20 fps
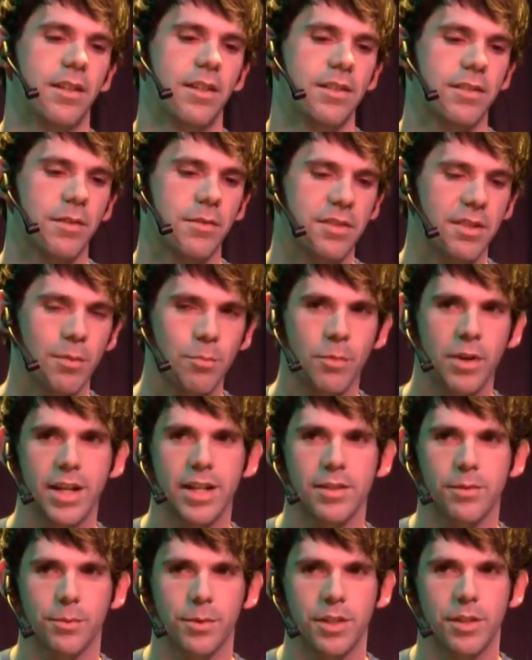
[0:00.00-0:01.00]
So in some
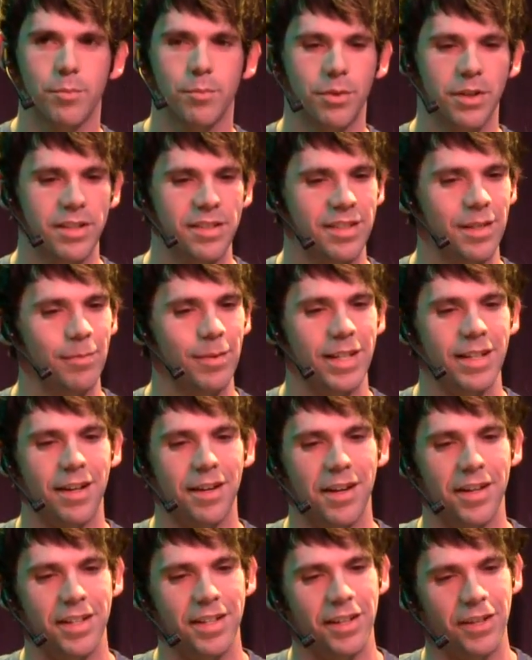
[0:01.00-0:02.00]
ways, when you print something to
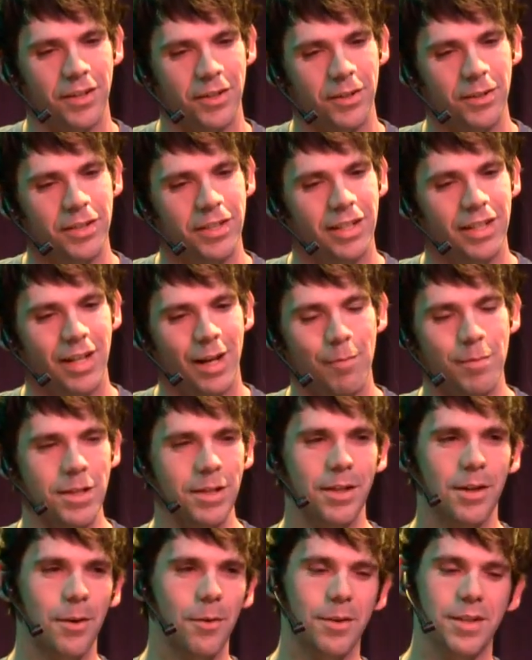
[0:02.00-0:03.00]
audio, I mean, you
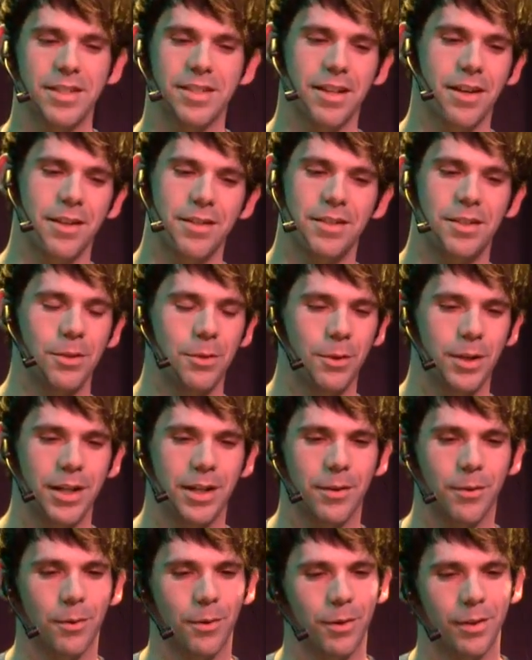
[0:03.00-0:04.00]
can always undo
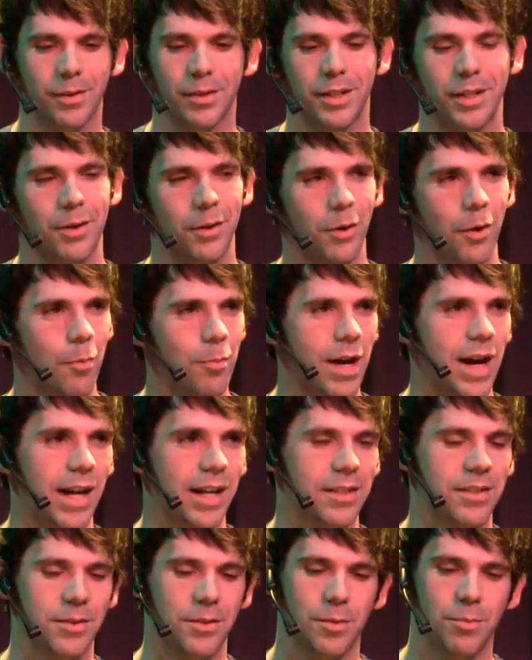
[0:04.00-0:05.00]
it or go
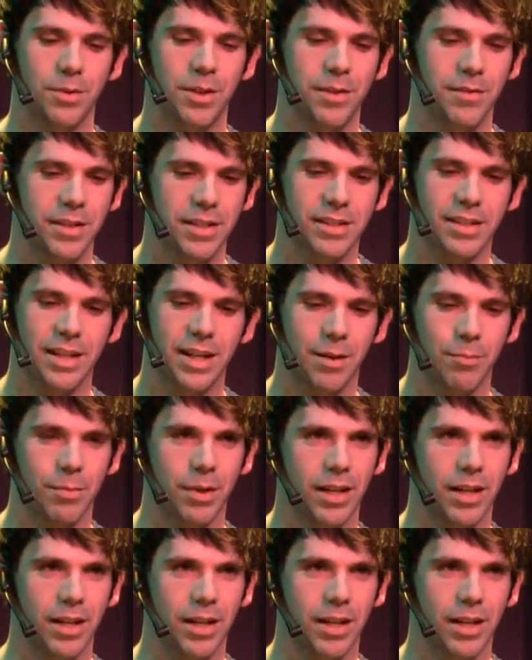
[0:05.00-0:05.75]
back to a previous thing.